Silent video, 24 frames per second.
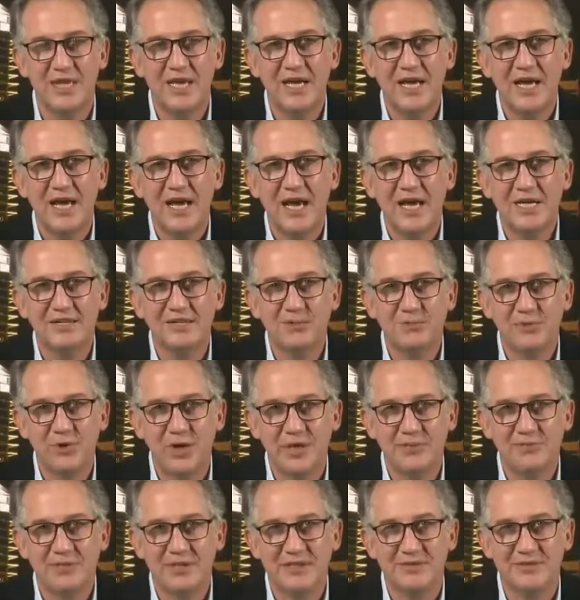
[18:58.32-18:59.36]
And the
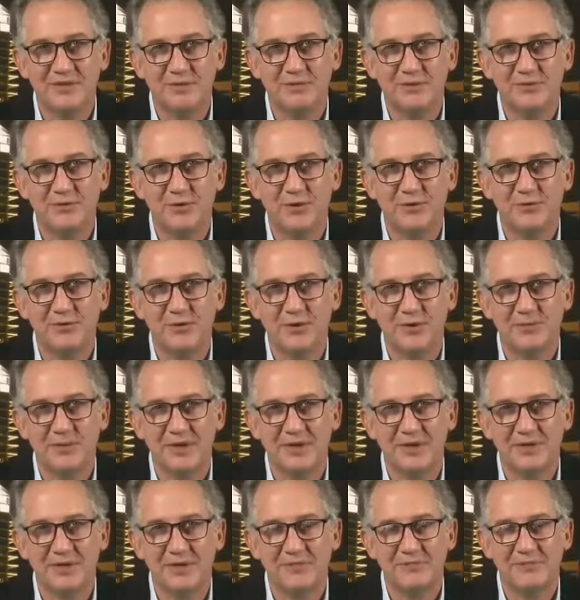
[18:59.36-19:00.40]
prime minister, before
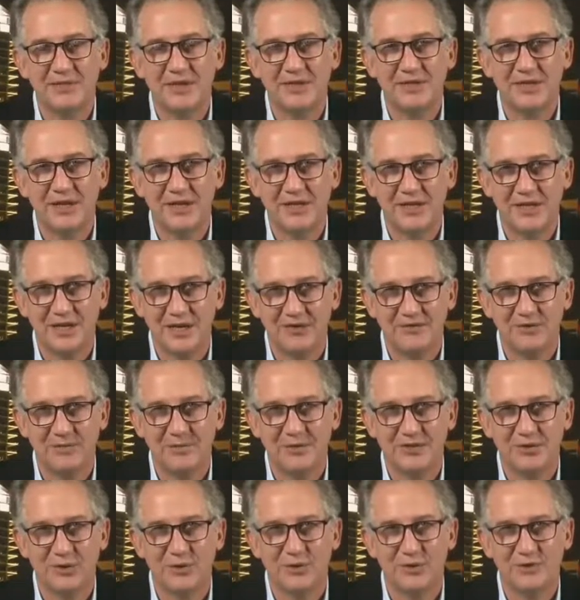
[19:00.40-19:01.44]
forming the, the
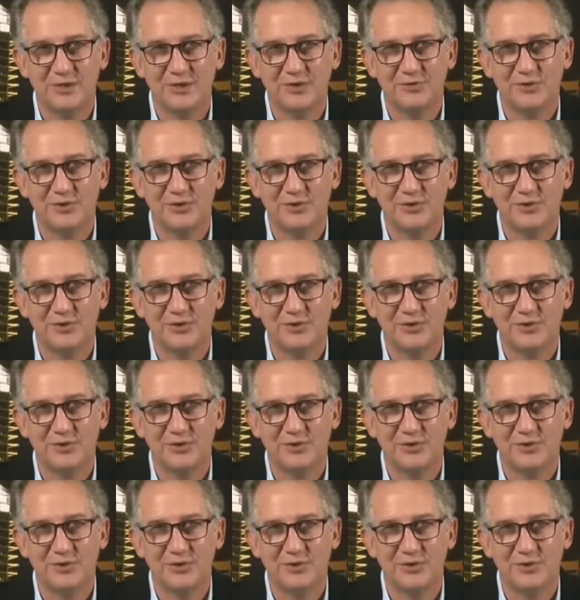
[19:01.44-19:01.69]
government, according to the